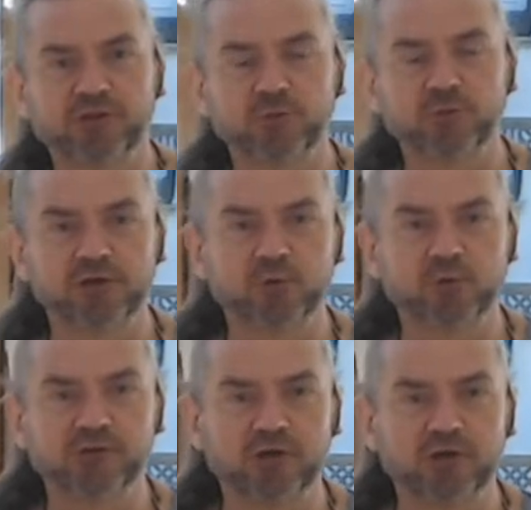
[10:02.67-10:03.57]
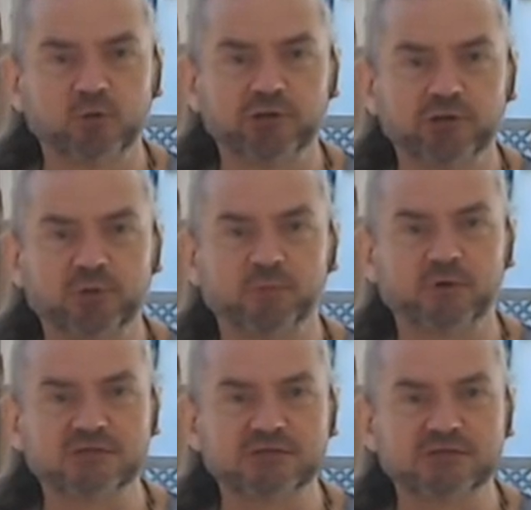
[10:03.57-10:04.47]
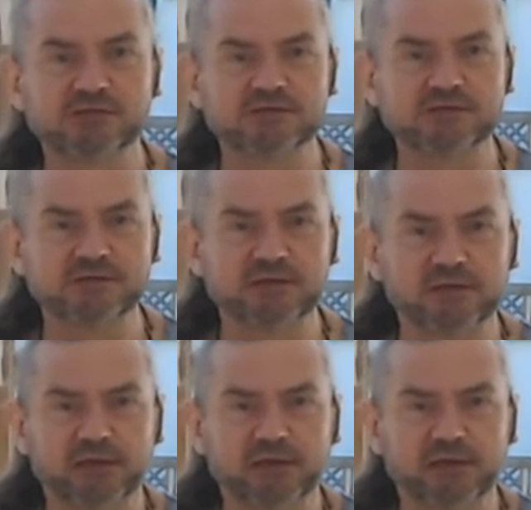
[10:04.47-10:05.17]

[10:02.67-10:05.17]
breath work with a purpose.